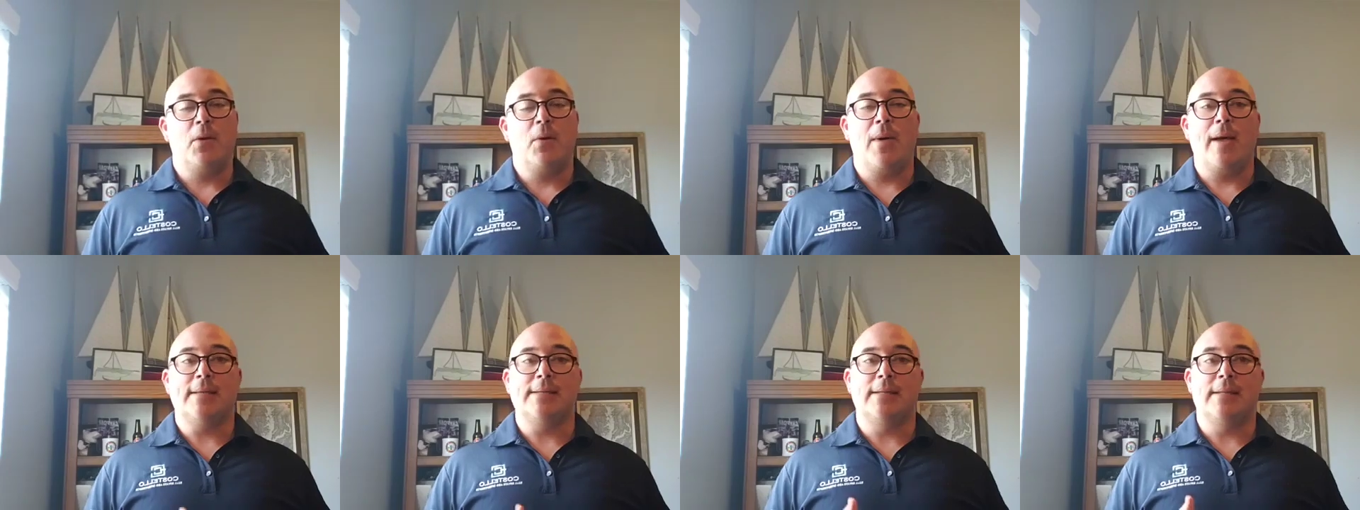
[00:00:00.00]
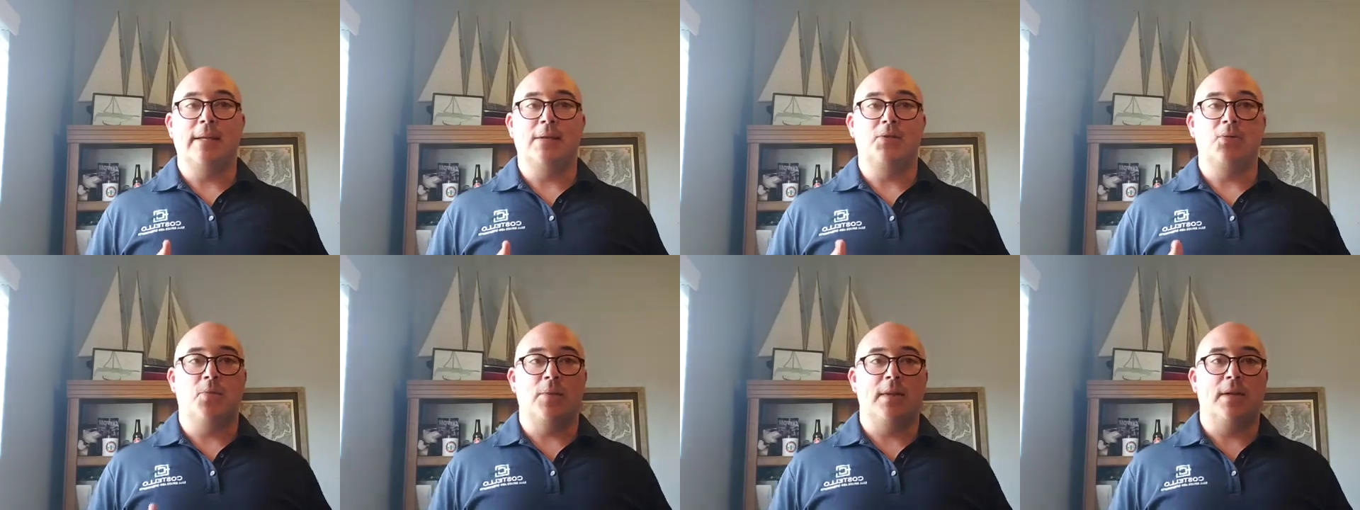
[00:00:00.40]
As an
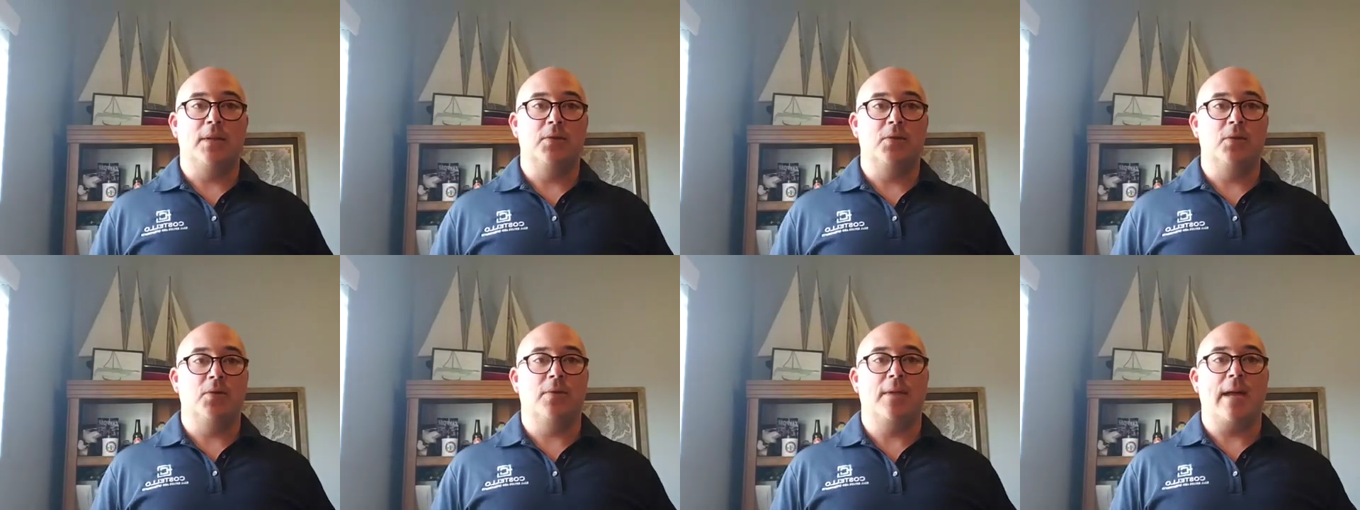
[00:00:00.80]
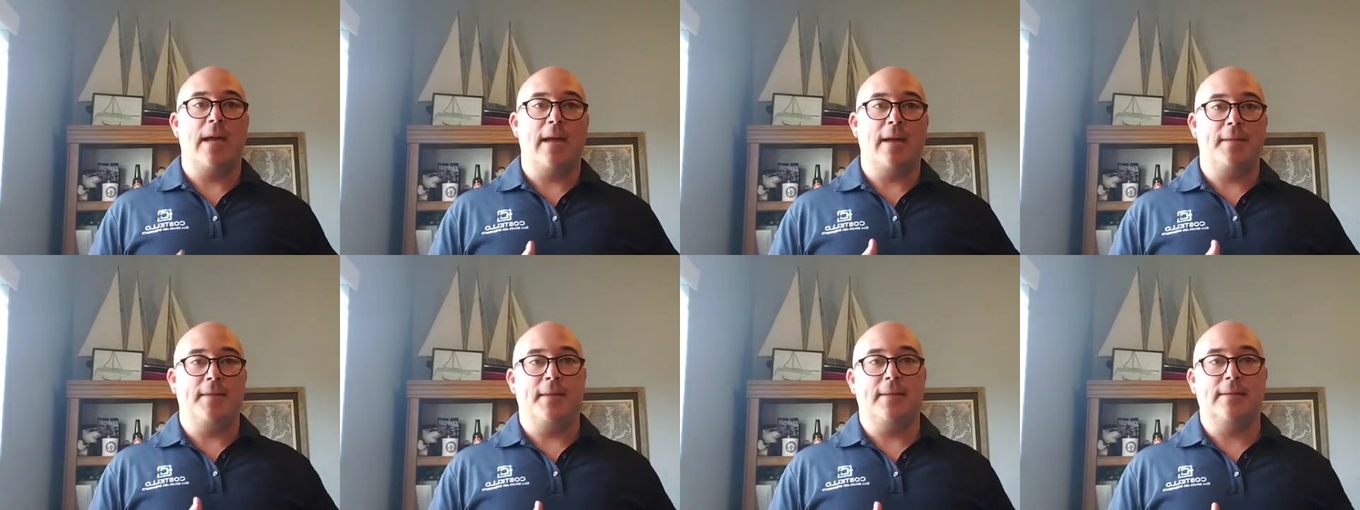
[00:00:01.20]
agent, we can do
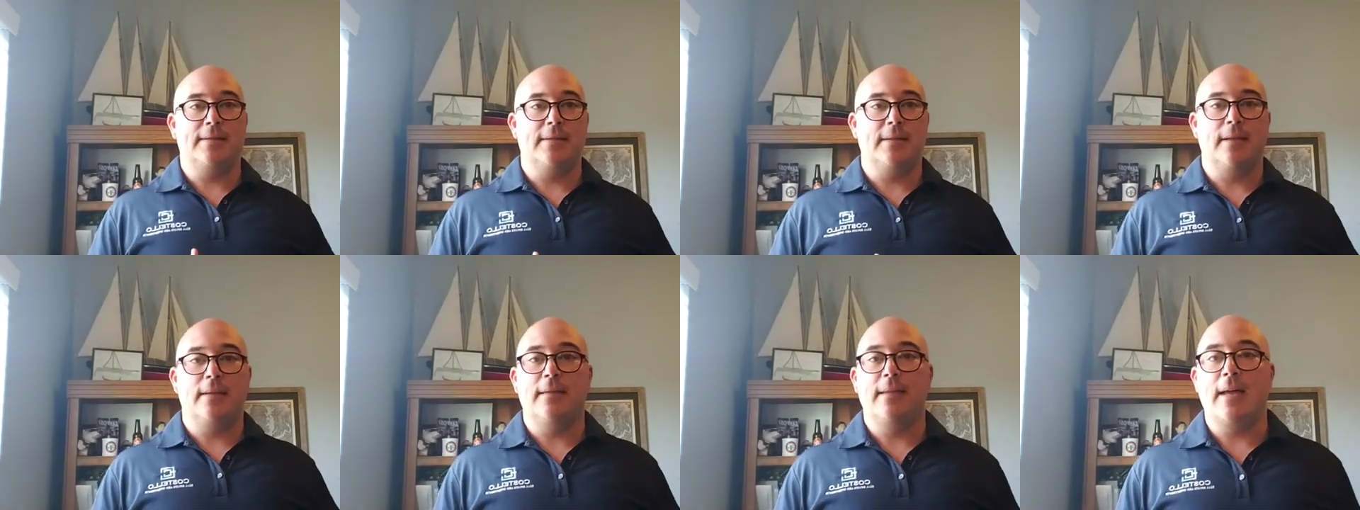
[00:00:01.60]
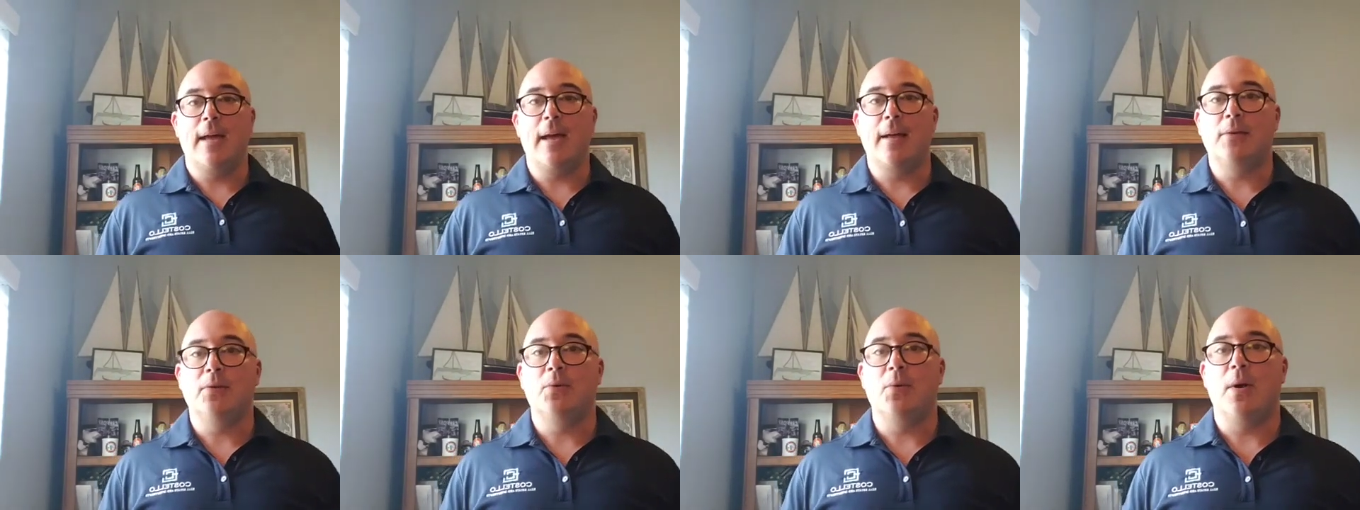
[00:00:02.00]
that and then send
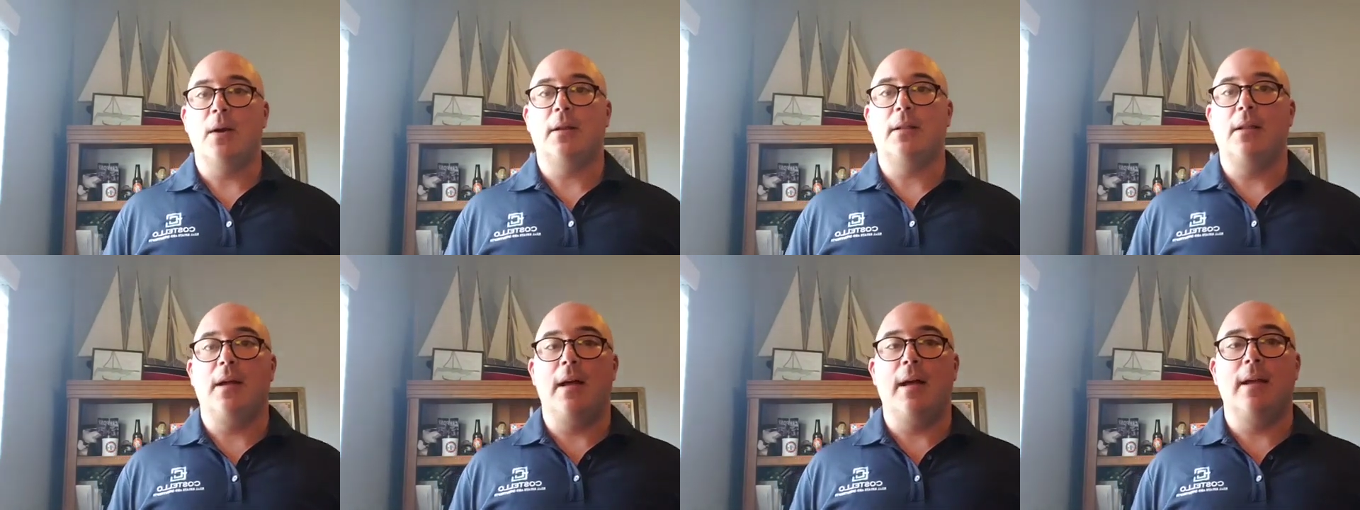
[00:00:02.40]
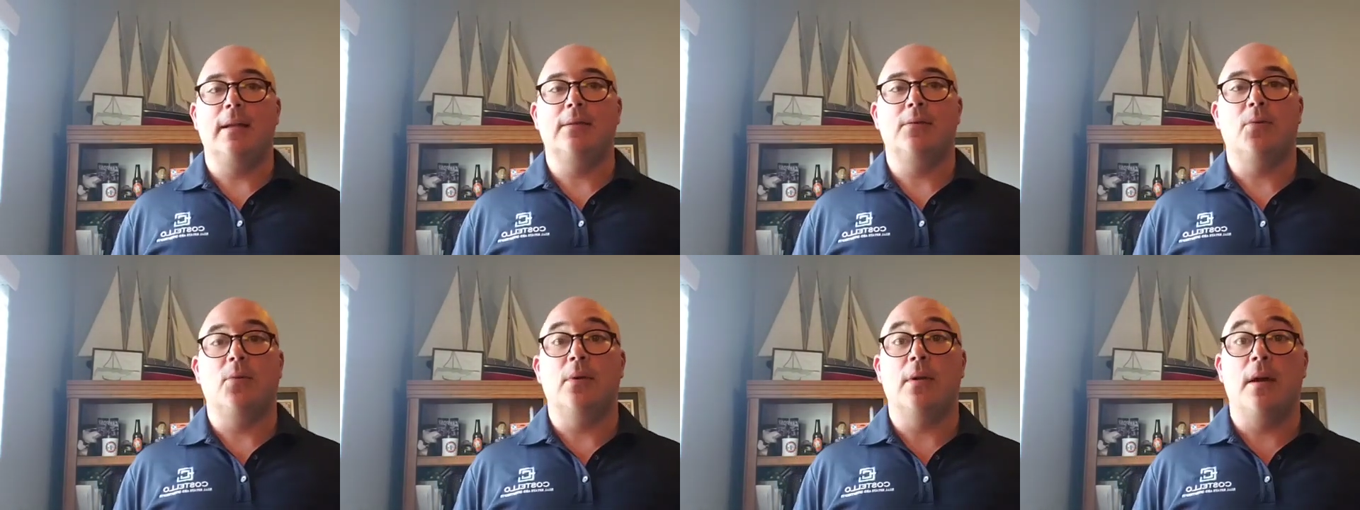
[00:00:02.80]
that to our
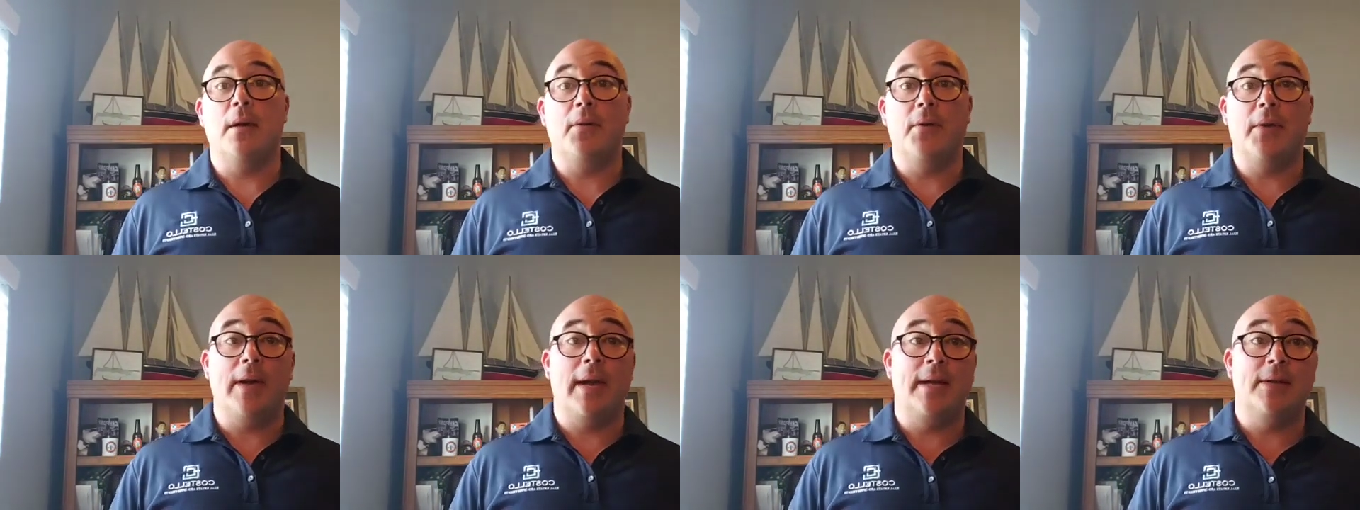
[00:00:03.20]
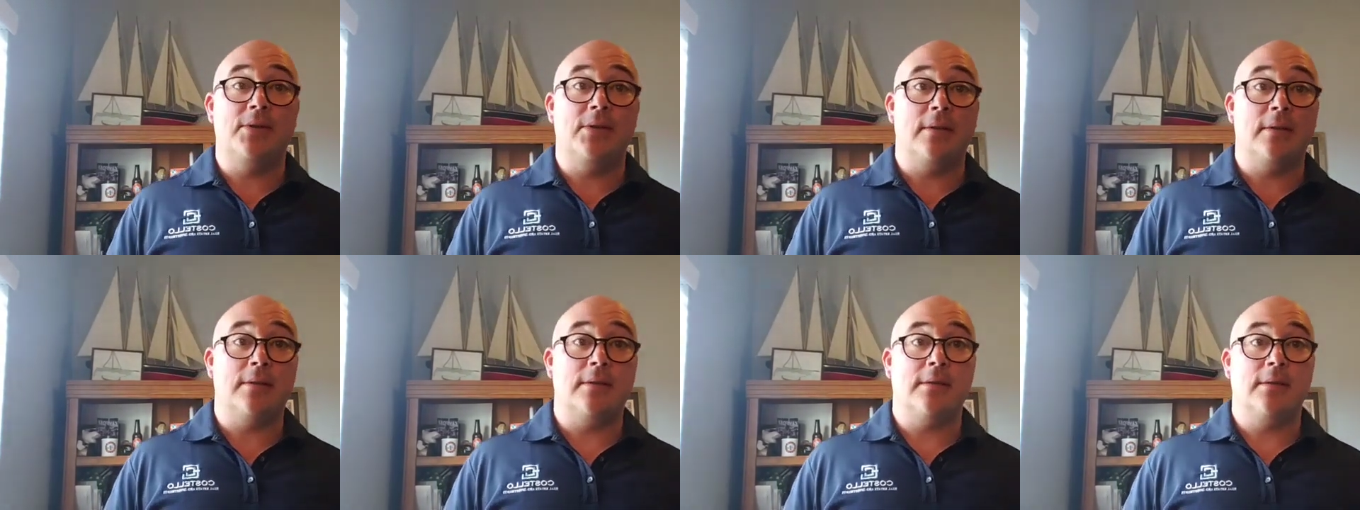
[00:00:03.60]
clients or to other
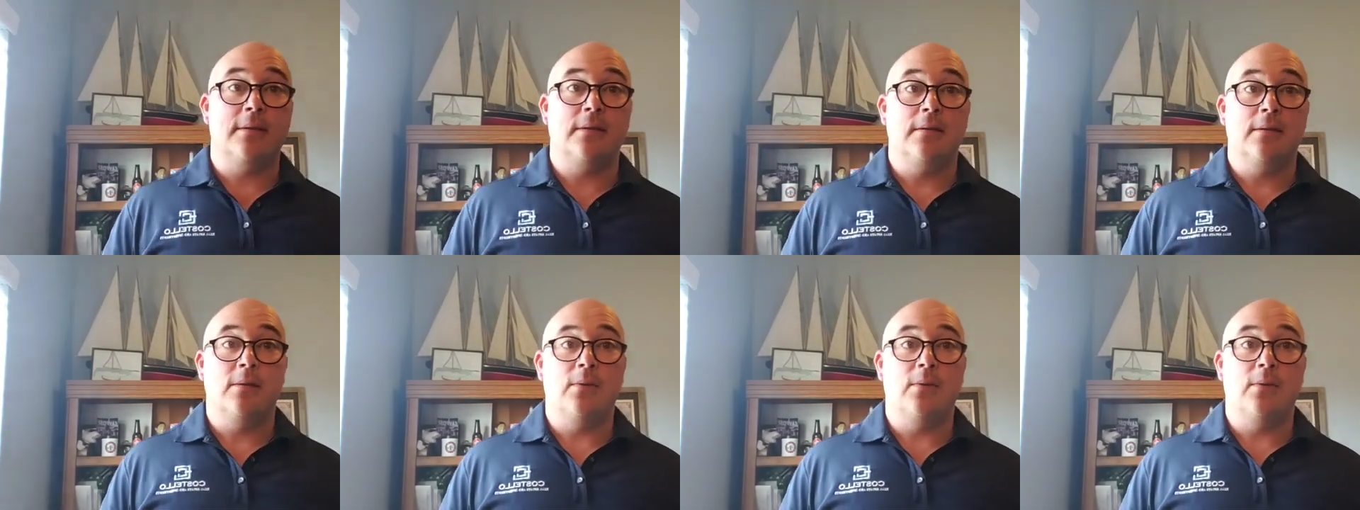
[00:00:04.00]
agents